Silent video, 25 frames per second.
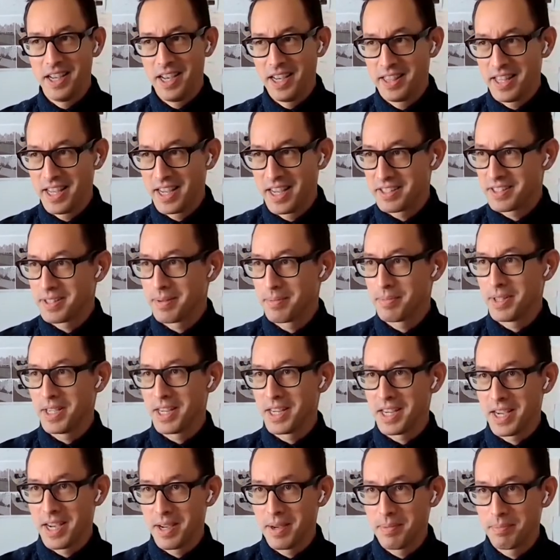And that's
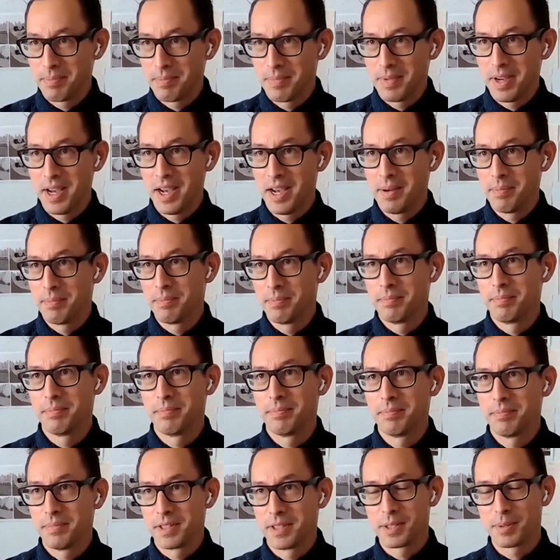something
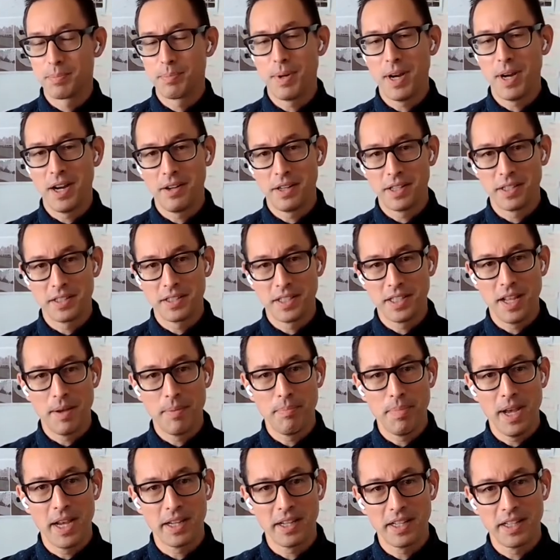I'm aspiring to
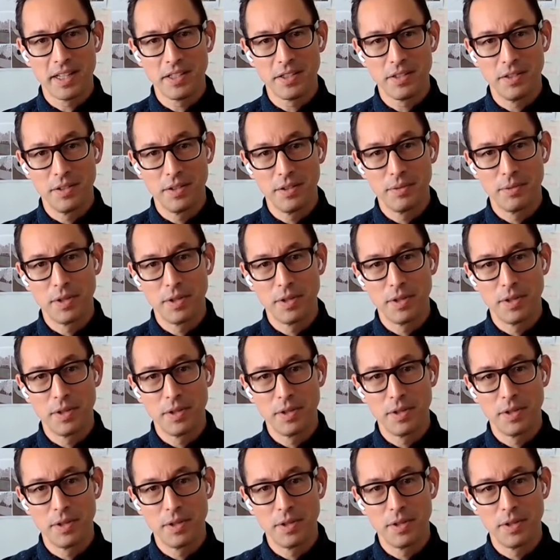get back into.